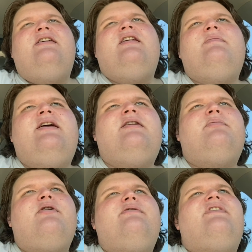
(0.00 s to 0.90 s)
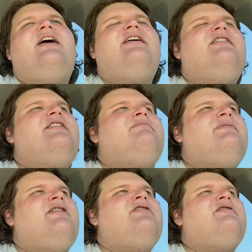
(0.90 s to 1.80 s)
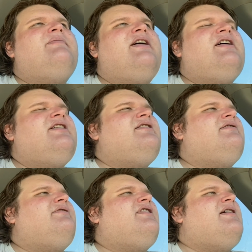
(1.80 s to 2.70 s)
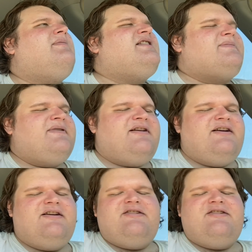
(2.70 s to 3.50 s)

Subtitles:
and they make a profile in their mind of what I must be like.